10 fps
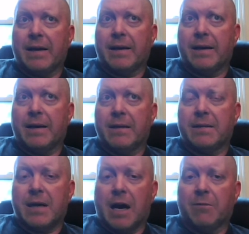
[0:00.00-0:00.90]
I
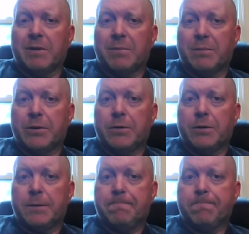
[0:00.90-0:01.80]
I like uh,
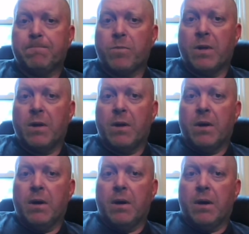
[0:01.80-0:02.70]
Salomon
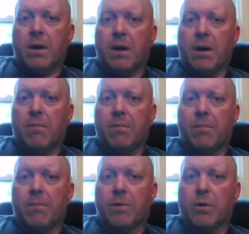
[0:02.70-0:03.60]
boots,
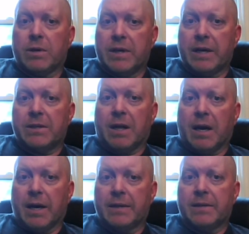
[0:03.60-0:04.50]

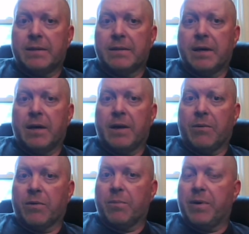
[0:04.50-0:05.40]
um, Gore-Tex
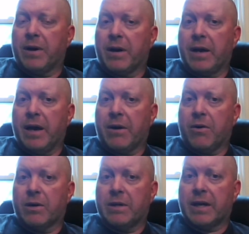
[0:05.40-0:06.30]
lined and
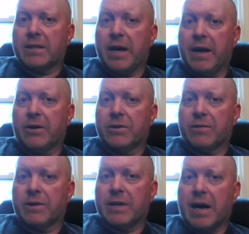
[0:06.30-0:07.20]
then with a pair of ga-
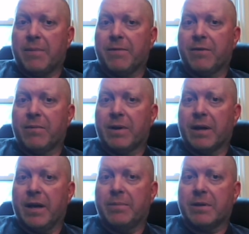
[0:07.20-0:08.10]
Gore-Tex gaiters
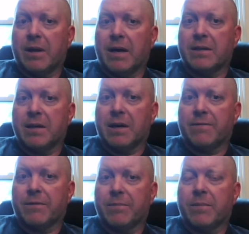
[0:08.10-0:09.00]
over the top of them,
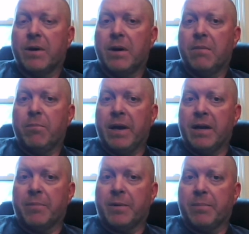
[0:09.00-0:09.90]
it keeps a lot of
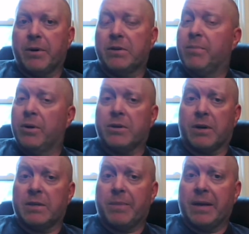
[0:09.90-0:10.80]
stuff from
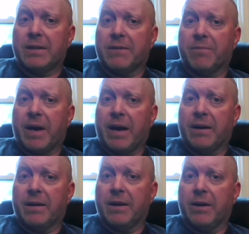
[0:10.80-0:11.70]
beating up your boots. Boots
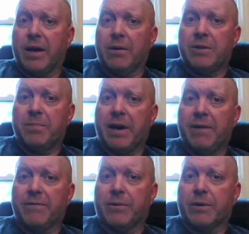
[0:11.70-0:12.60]
are expensive,
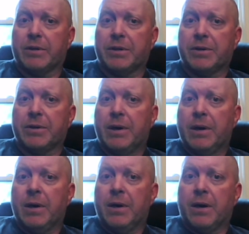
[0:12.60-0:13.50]
man. You get what you
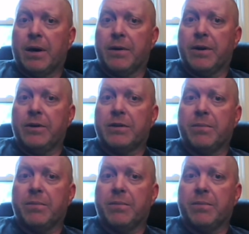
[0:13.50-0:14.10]
pay for too.